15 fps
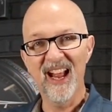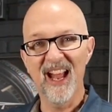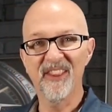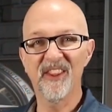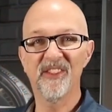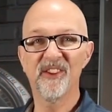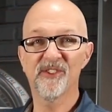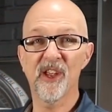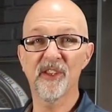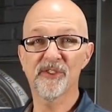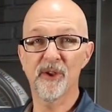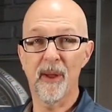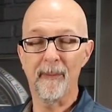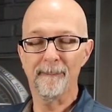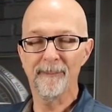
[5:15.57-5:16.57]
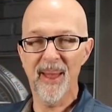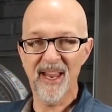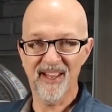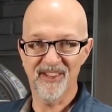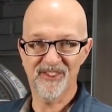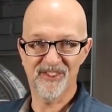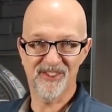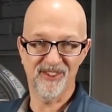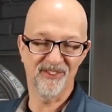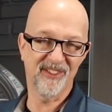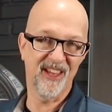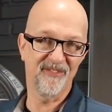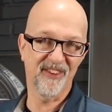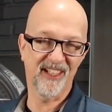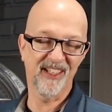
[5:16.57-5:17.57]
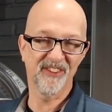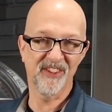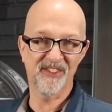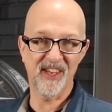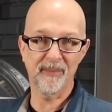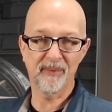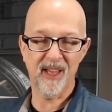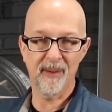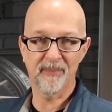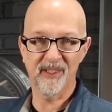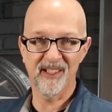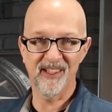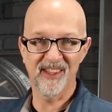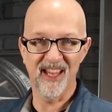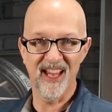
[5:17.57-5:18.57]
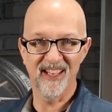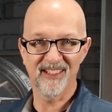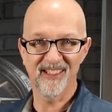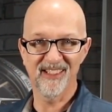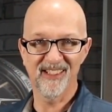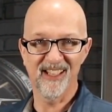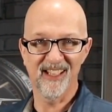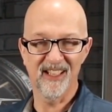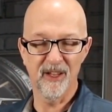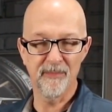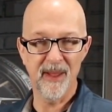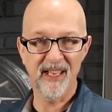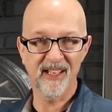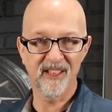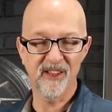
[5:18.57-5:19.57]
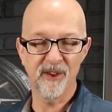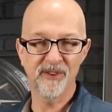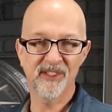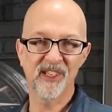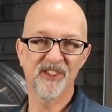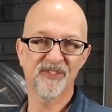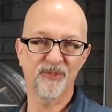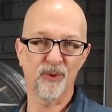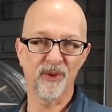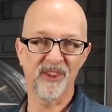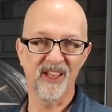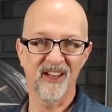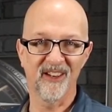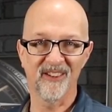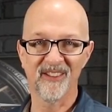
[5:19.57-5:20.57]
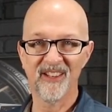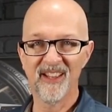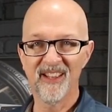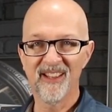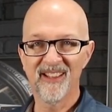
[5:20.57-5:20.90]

and then there's also a META certificate, the same company that Omega uses for their